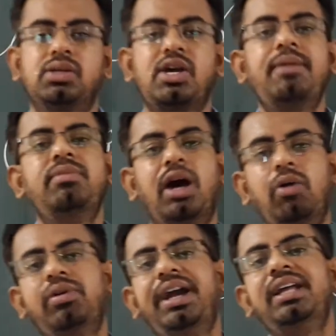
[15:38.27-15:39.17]
So I am
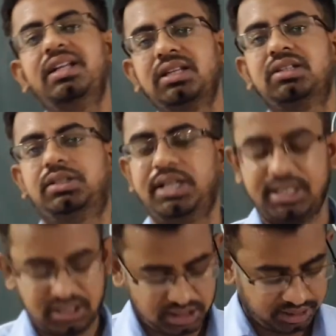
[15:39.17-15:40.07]
now reading the third
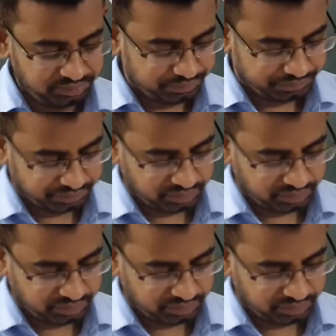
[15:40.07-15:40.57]
answer.